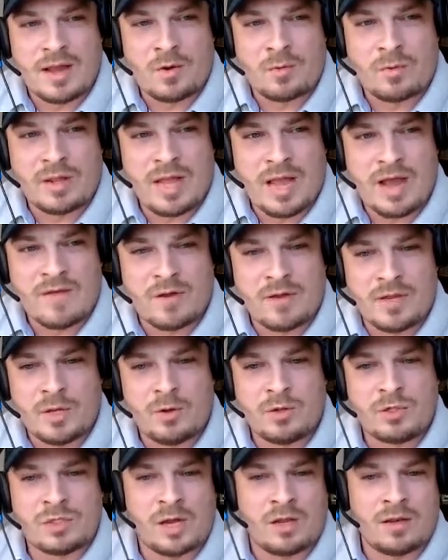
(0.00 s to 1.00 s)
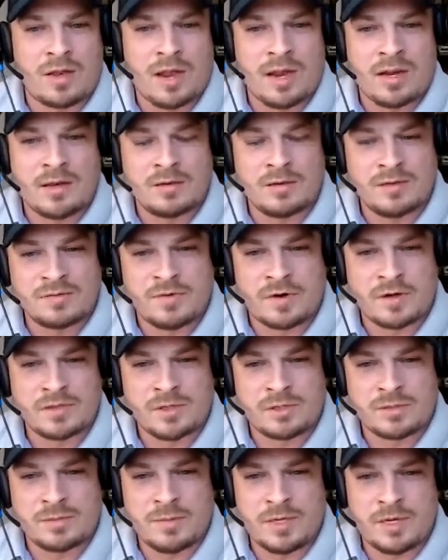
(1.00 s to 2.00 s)
don't really have a huge online as far as
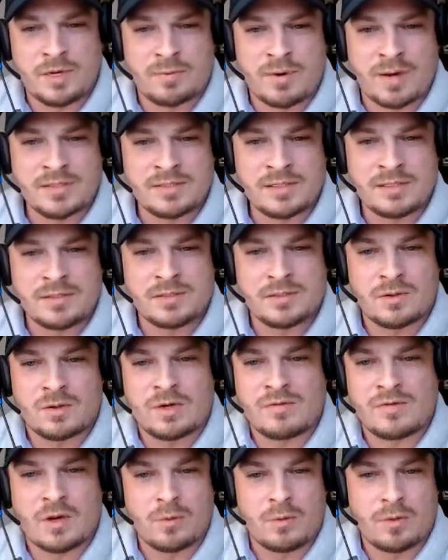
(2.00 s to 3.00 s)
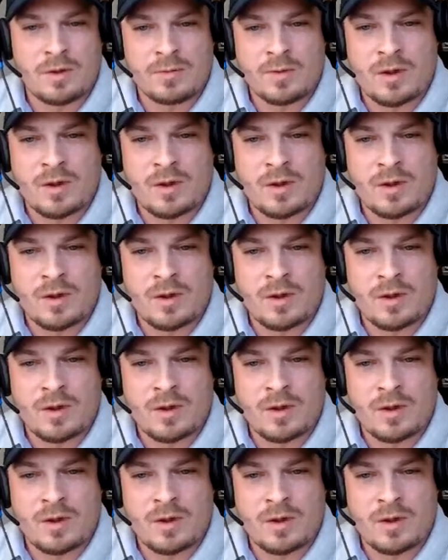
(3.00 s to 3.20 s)
social media presence or even a